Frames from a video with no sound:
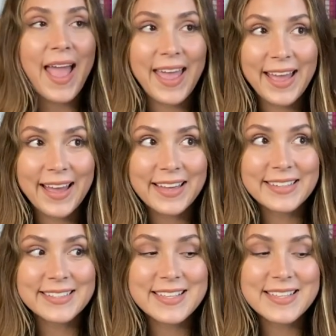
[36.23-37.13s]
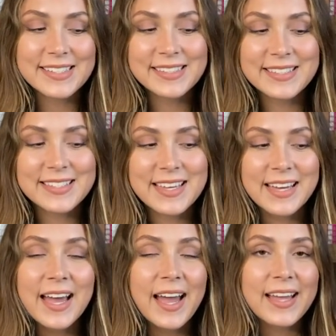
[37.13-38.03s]
and
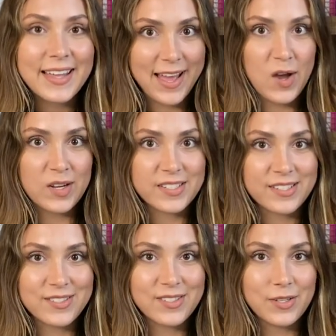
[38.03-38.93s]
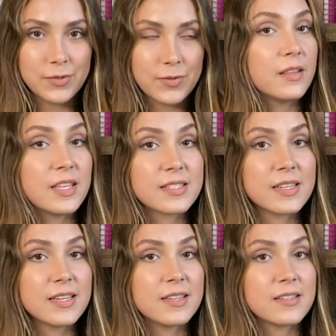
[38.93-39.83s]
chaos ensues. This
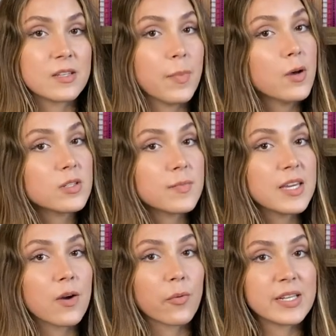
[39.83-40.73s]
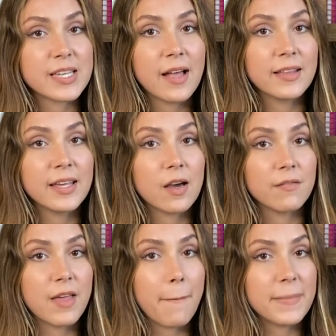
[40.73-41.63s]
is supposed to be a retelling
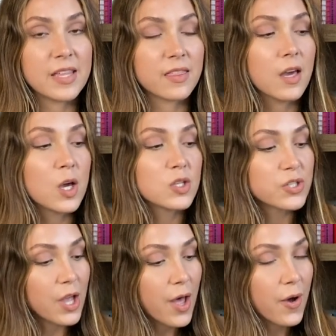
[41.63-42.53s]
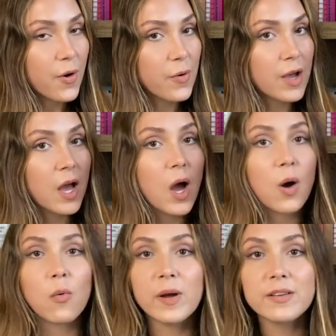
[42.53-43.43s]
of that myth, so
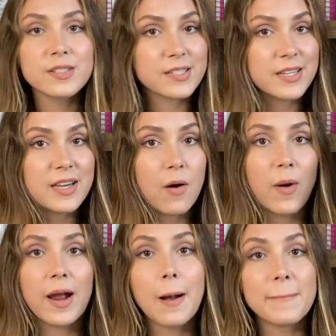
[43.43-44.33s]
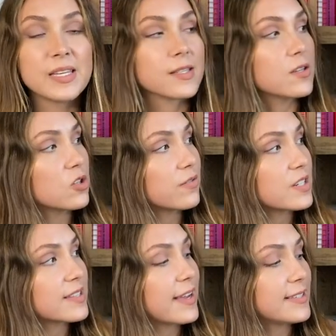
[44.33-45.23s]
we'll see where Miss Jennifer
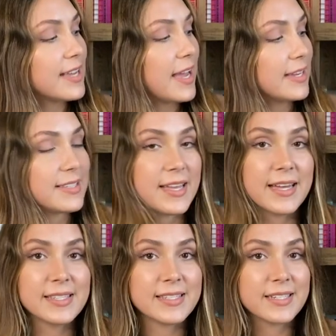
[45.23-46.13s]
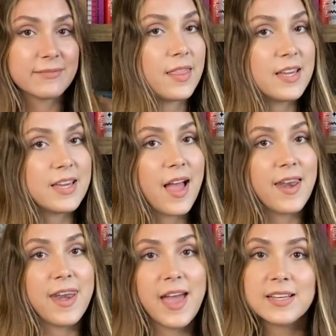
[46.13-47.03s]
Saint takes it. The
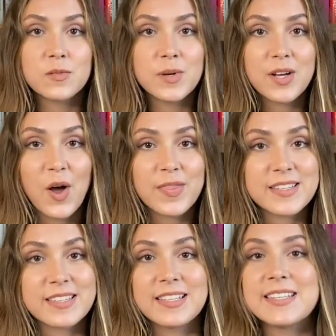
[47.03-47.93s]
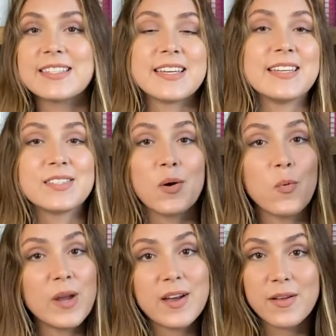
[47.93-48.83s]
next book on this list is
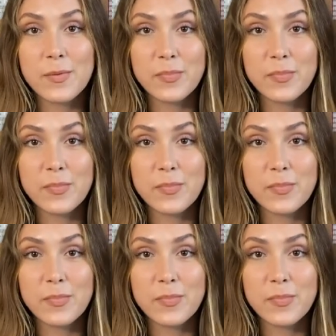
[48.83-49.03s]
We Are the